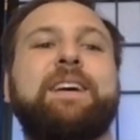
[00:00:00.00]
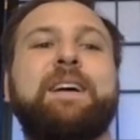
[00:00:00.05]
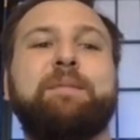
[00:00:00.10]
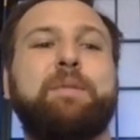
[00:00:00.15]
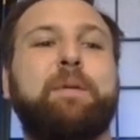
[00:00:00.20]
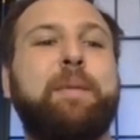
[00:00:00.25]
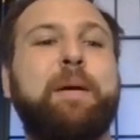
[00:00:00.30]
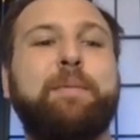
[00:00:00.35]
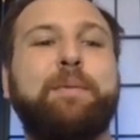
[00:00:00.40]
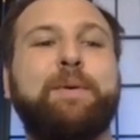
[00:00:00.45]

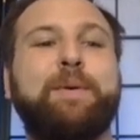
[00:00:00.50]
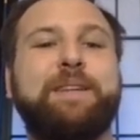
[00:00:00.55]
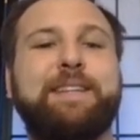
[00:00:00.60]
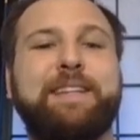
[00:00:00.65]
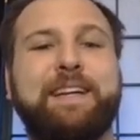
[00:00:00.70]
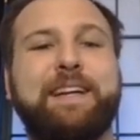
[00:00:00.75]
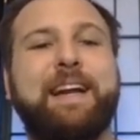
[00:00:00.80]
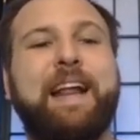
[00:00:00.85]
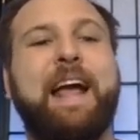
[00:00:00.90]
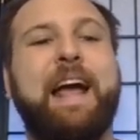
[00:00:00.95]
but maybe we
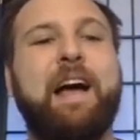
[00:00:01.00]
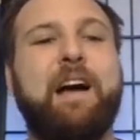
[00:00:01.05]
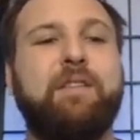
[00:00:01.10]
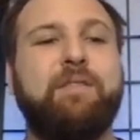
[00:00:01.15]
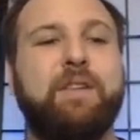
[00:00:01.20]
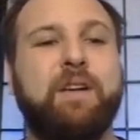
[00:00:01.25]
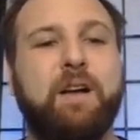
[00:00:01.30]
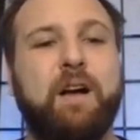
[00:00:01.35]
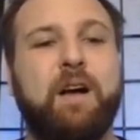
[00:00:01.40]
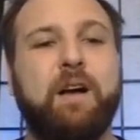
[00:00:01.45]
didn't have
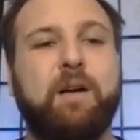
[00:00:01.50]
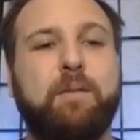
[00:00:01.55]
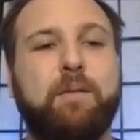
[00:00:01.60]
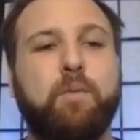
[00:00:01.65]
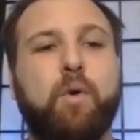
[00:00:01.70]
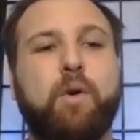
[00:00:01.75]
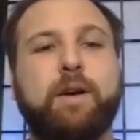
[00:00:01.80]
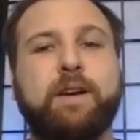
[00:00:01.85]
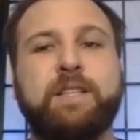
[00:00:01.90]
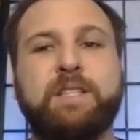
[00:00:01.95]
a
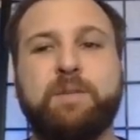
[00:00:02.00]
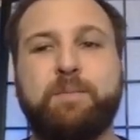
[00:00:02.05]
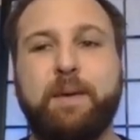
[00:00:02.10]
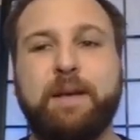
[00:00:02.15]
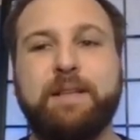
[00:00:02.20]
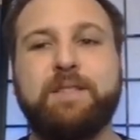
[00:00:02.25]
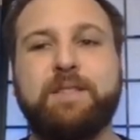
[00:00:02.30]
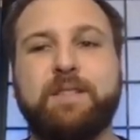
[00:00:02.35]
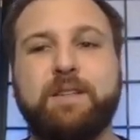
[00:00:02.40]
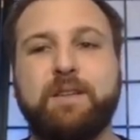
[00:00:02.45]
more
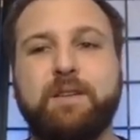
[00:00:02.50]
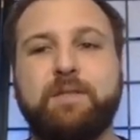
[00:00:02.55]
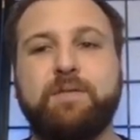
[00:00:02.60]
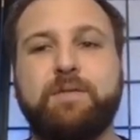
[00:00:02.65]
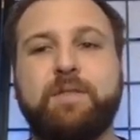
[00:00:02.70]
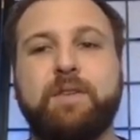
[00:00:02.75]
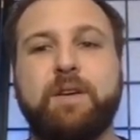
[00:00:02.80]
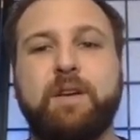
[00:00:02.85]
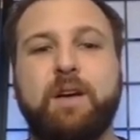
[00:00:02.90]
expensive,